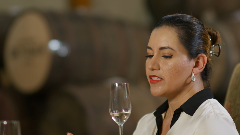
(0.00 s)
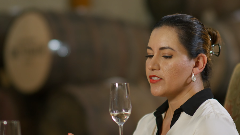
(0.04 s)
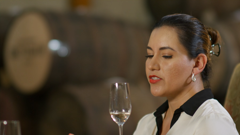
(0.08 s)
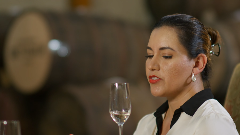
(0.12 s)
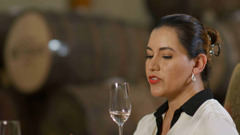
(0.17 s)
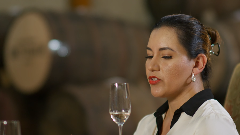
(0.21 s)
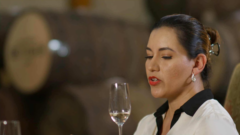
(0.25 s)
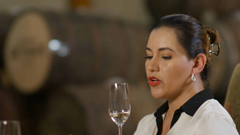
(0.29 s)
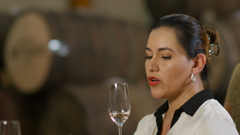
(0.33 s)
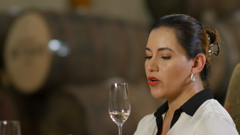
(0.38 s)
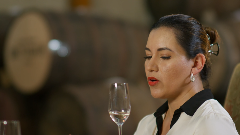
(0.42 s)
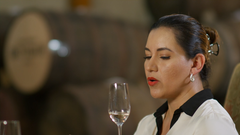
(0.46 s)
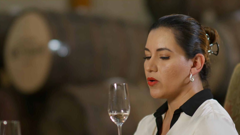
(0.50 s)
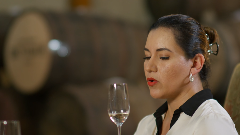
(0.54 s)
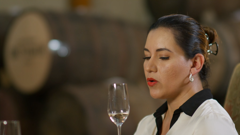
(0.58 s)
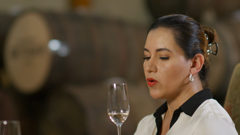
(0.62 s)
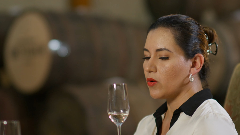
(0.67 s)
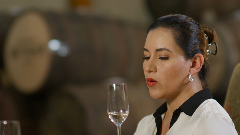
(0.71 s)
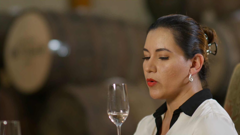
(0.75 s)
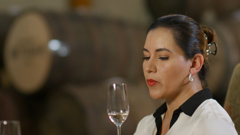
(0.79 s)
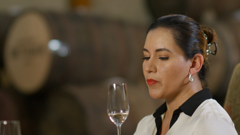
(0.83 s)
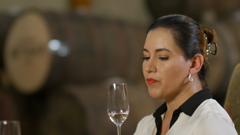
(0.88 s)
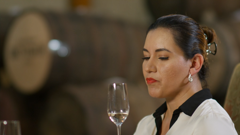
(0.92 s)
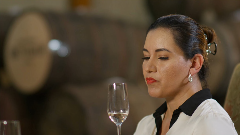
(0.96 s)

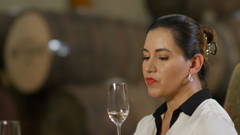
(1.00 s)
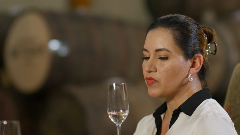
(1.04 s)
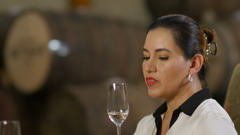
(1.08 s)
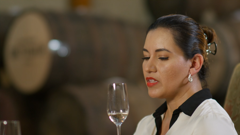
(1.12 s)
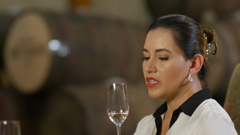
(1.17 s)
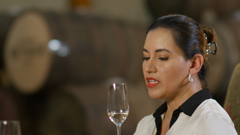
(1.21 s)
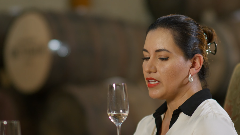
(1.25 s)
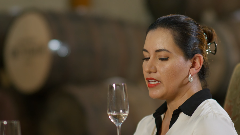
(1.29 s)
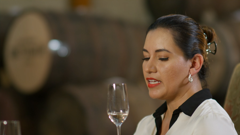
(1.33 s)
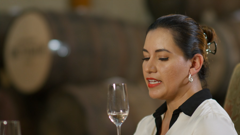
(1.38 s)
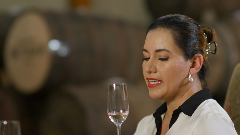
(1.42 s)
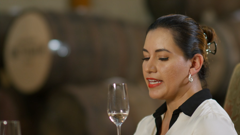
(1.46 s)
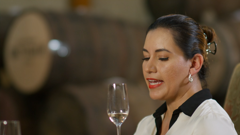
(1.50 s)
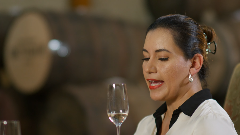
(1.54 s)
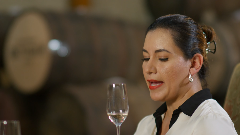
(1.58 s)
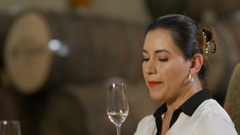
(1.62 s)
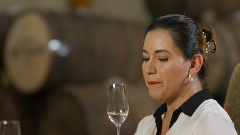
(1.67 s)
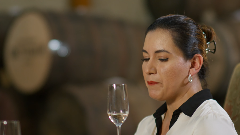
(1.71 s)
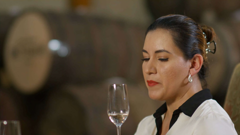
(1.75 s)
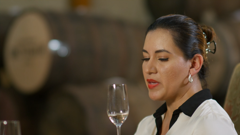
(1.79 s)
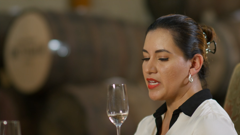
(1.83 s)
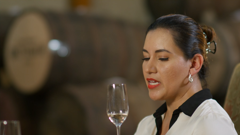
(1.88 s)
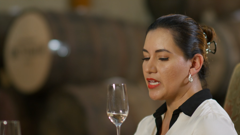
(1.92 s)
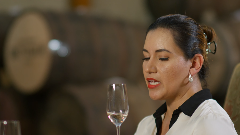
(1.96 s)
So it
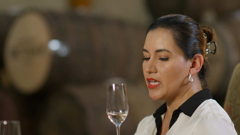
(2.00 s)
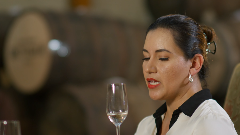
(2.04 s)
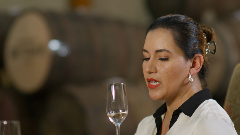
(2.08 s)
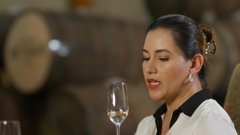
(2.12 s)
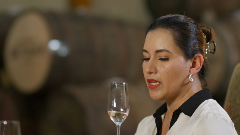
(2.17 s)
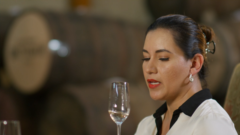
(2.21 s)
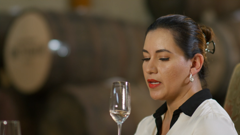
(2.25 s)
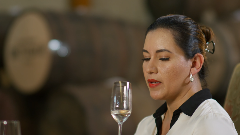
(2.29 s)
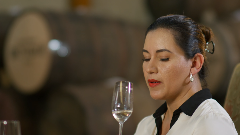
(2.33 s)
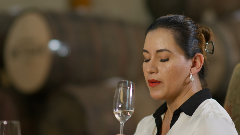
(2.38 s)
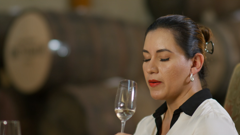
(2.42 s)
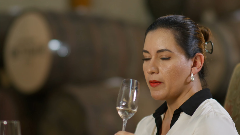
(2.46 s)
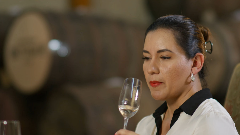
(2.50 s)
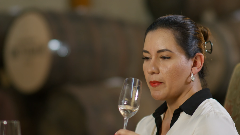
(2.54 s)
can be